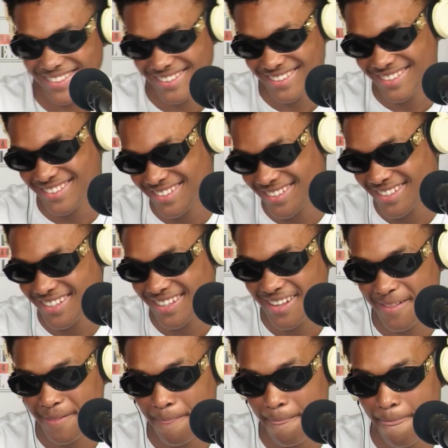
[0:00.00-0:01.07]

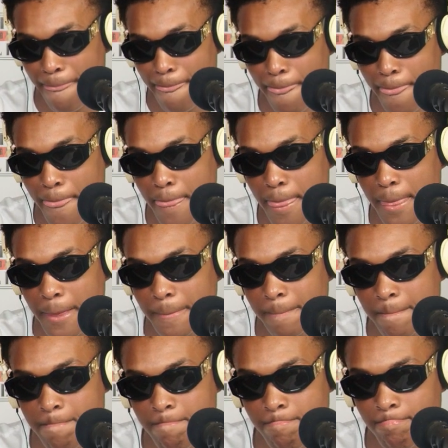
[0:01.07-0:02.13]

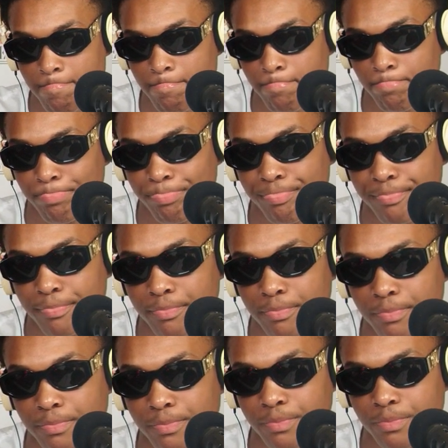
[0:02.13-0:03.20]

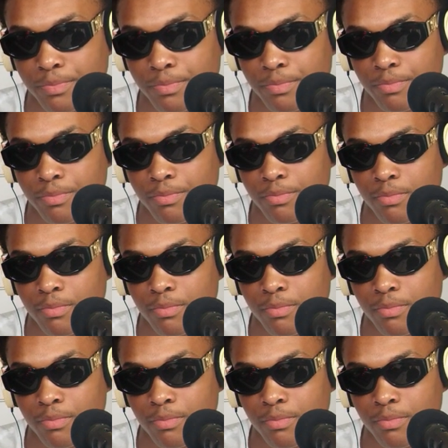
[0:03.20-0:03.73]
(not speaking)